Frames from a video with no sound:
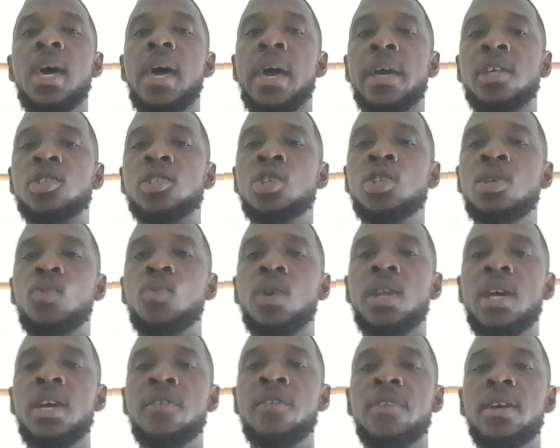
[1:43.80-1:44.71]
Extreme
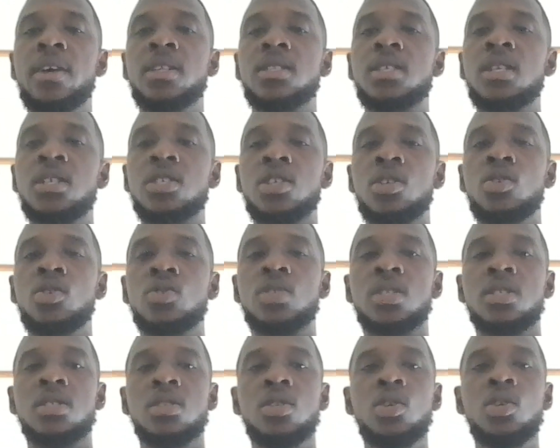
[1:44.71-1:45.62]
weather events
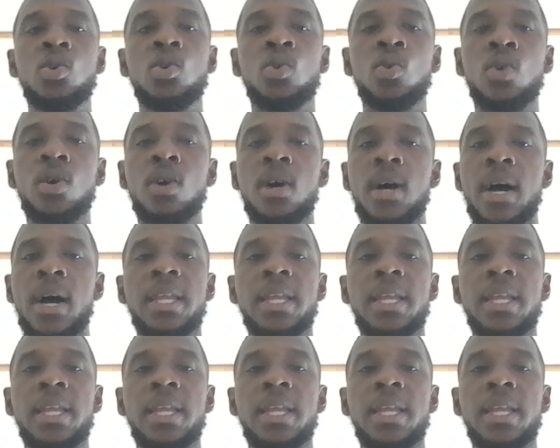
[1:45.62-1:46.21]
introduces new